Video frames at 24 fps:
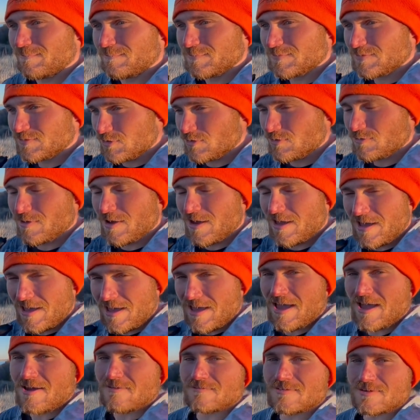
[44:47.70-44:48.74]
to
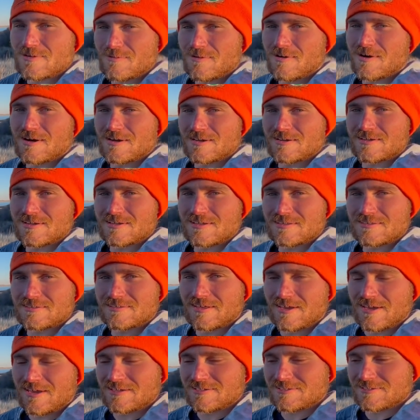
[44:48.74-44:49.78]
everyone
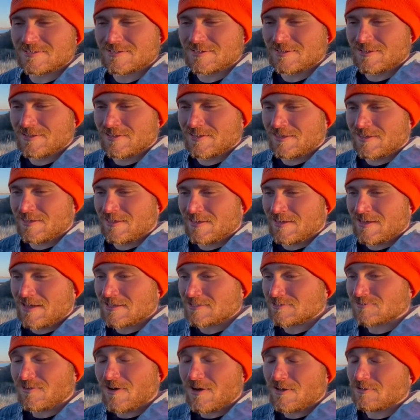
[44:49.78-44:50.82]
that has
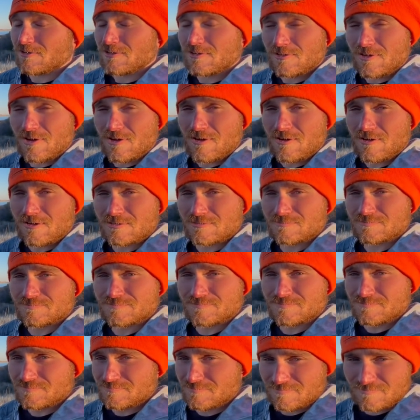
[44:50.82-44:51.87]
followed along
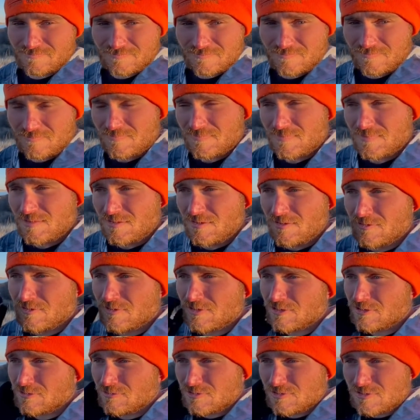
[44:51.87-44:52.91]
on the
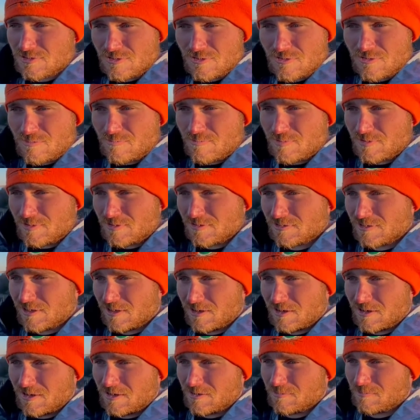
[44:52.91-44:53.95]
YouTube,
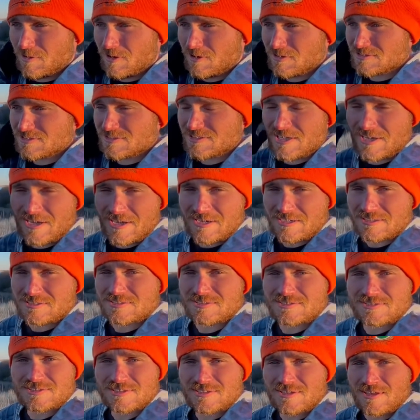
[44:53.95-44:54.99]
on
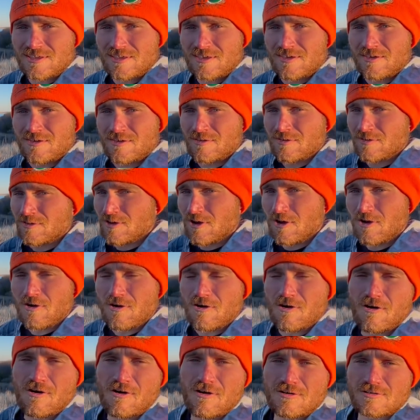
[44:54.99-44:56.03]
texts,
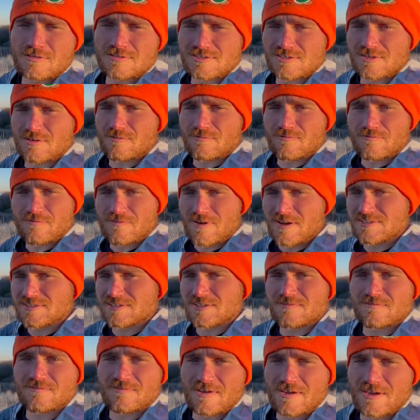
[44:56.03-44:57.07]
calls, friends and
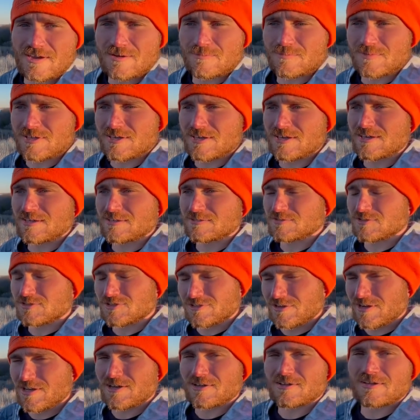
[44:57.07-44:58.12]
family,
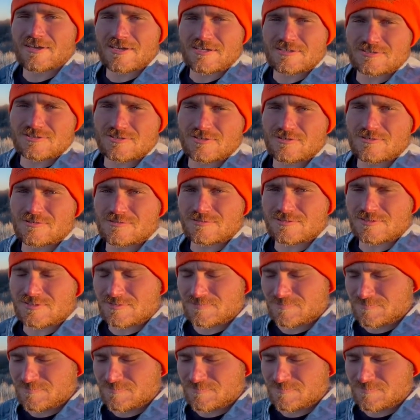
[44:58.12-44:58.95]
trail angels,